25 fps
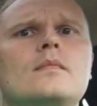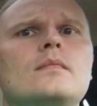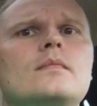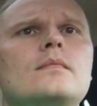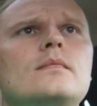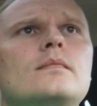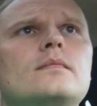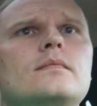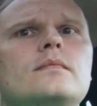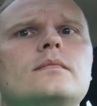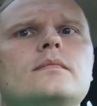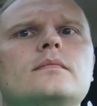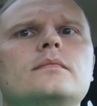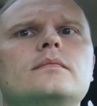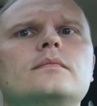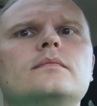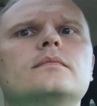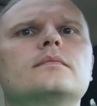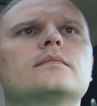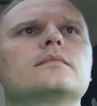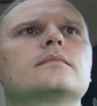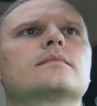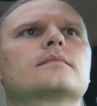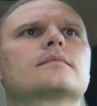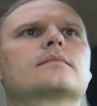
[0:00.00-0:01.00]

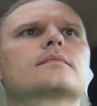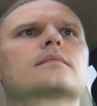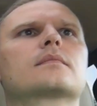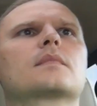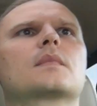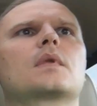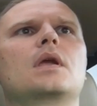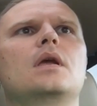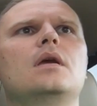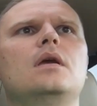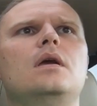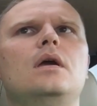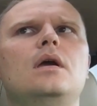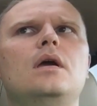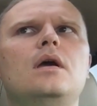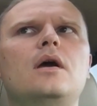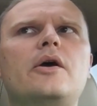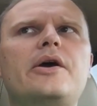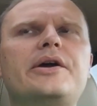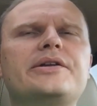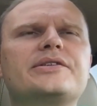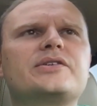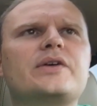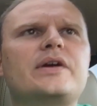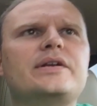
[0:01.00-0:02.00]

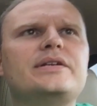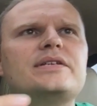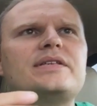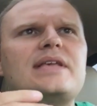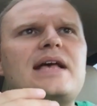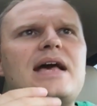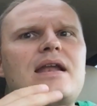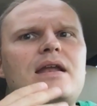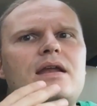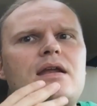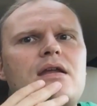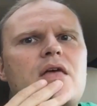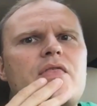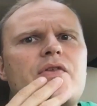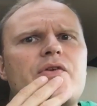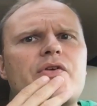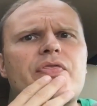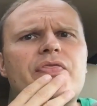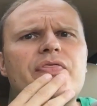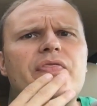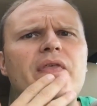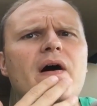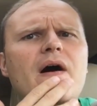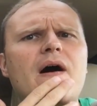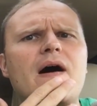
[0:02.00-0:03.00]
All right, so I just had
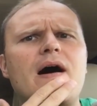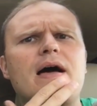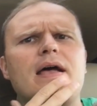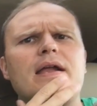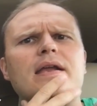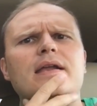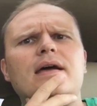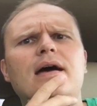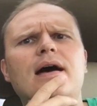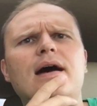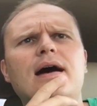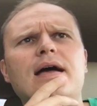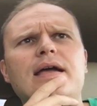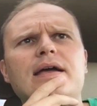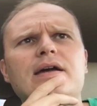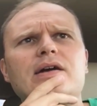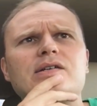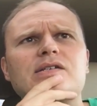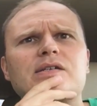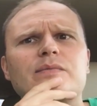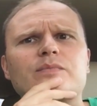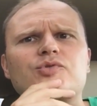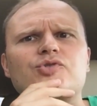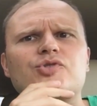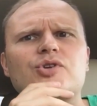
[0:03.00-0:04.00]
another thought uh,
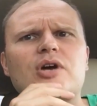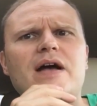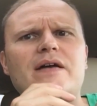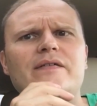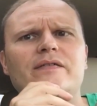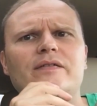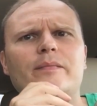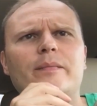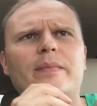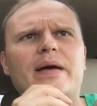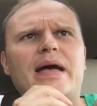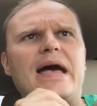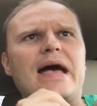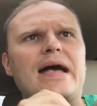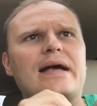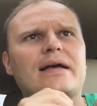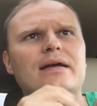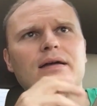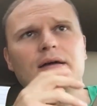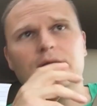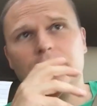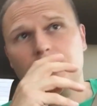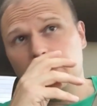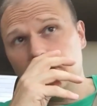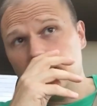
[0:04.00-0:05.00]
here as I'm driving
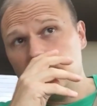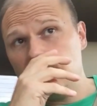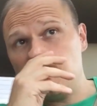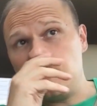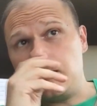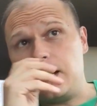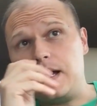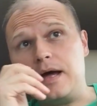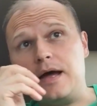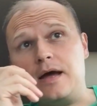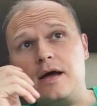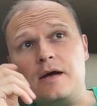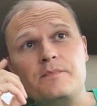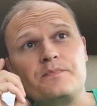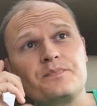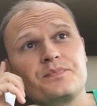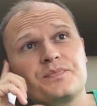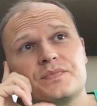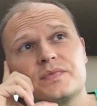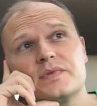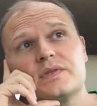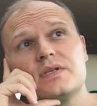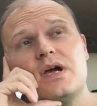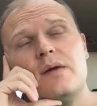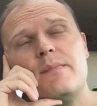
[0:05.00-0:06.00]
back
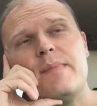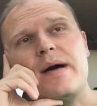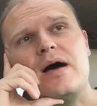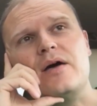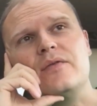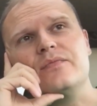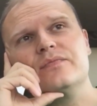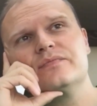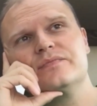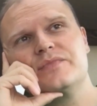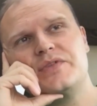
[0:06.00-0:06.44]
um, about